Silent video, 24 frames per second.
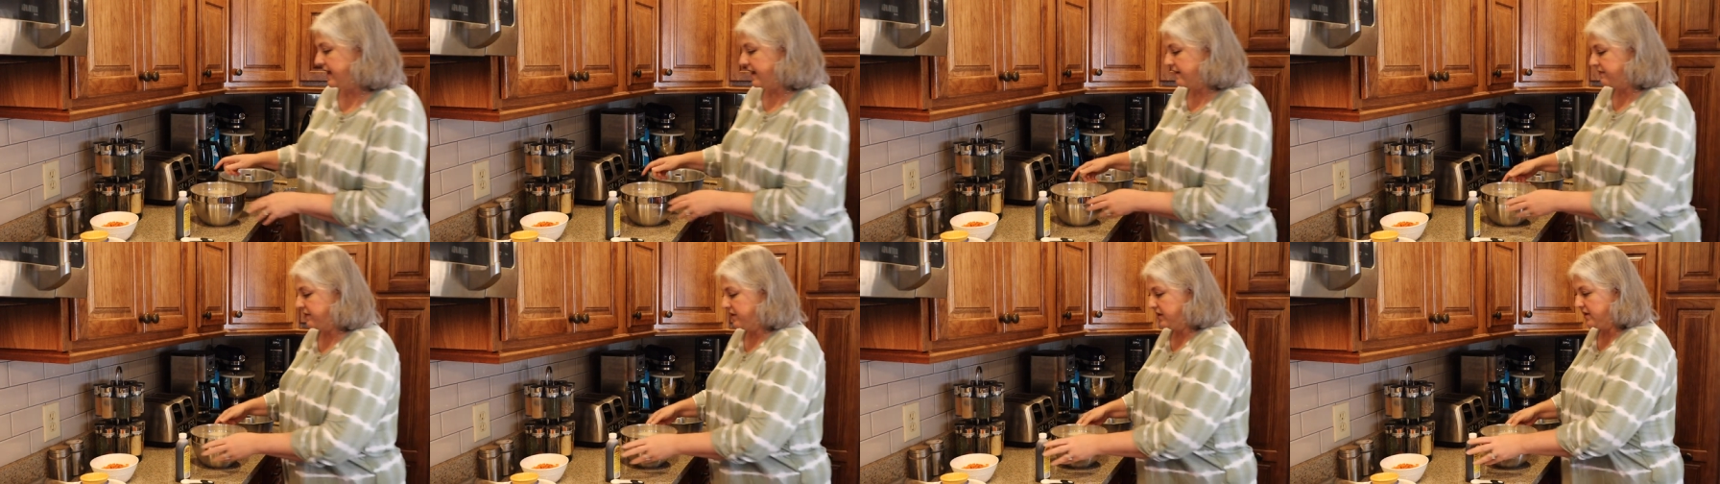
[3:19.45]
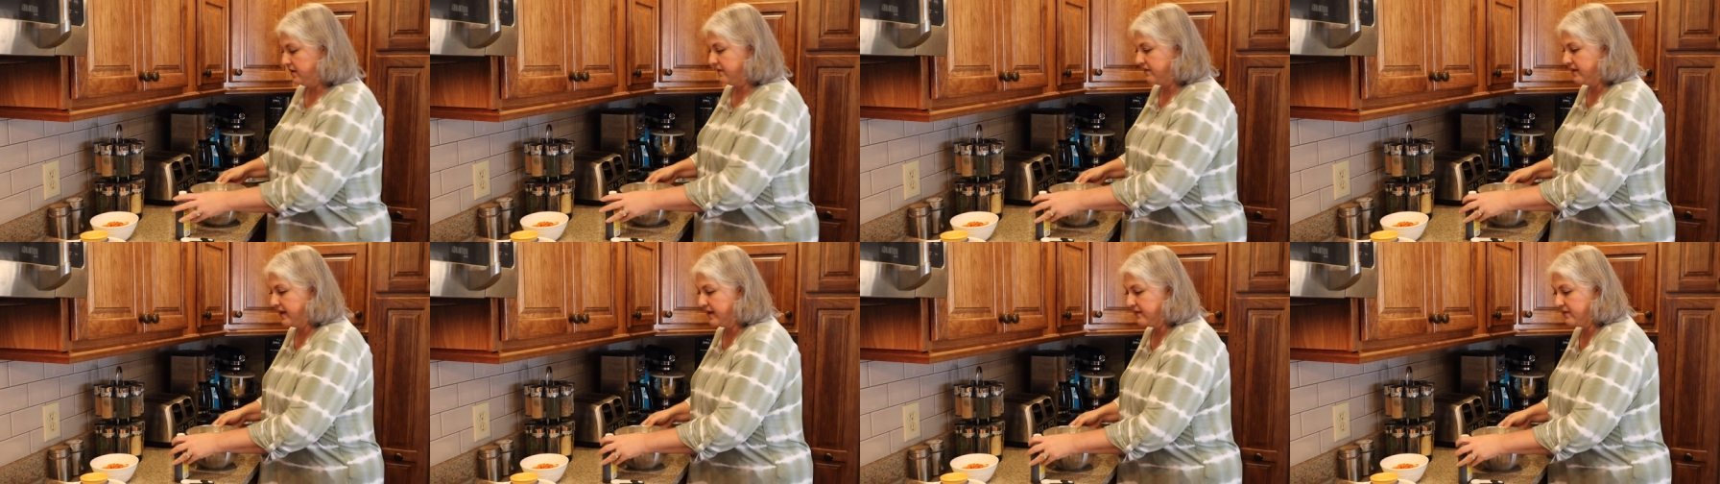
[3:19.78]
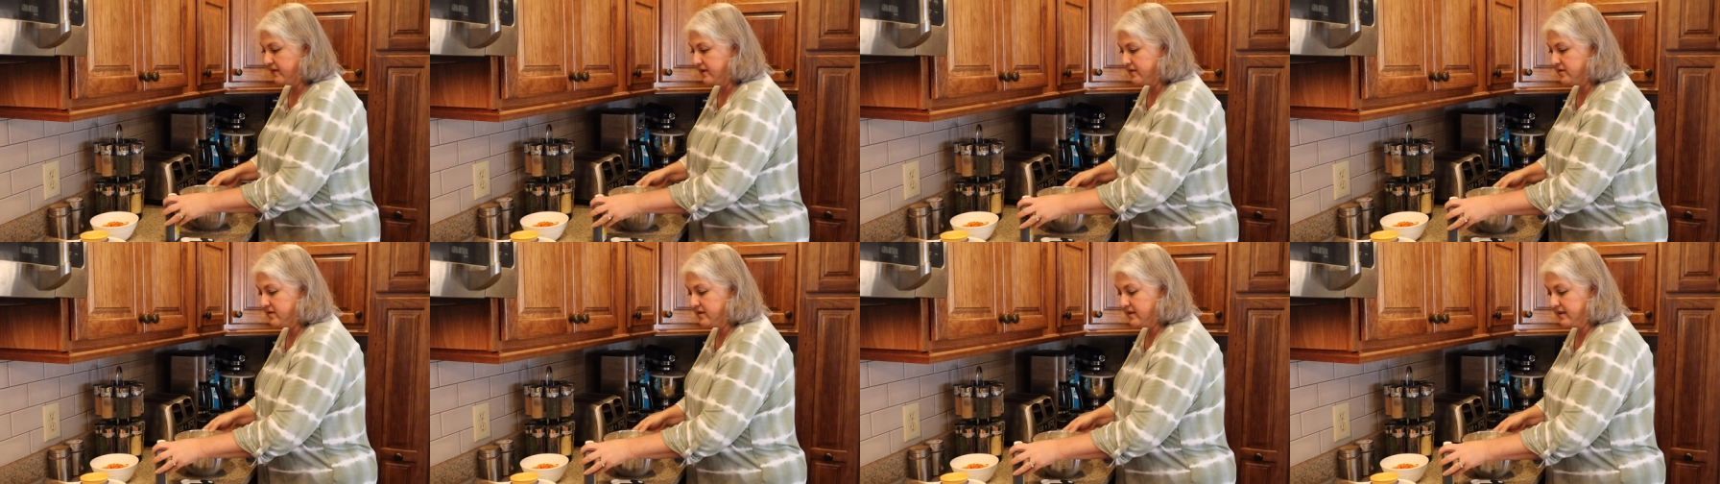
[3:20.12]
then after you've got
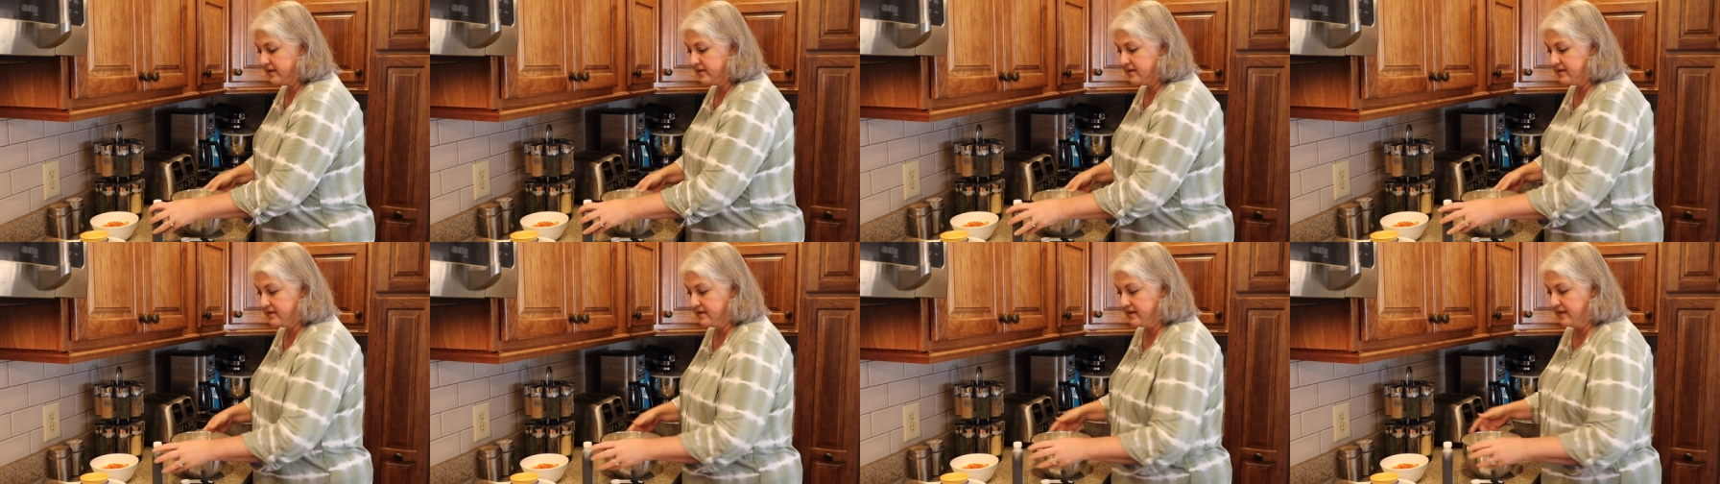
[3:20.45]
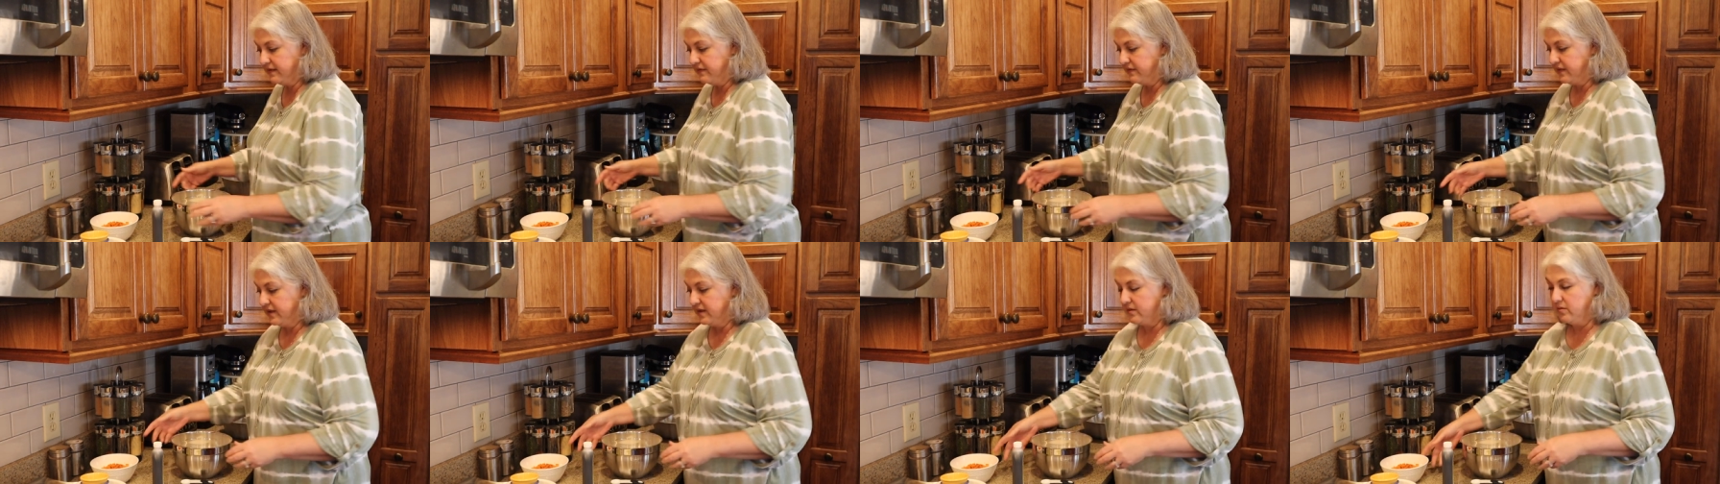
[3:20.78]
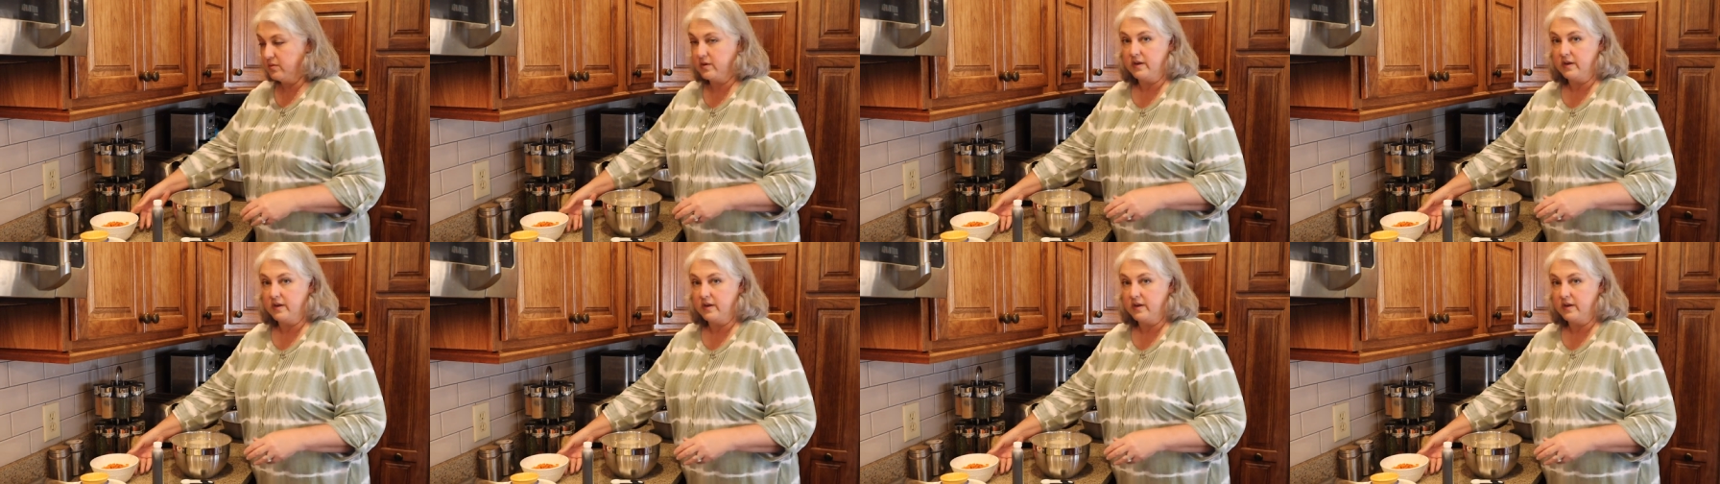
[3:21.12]
those things sifted,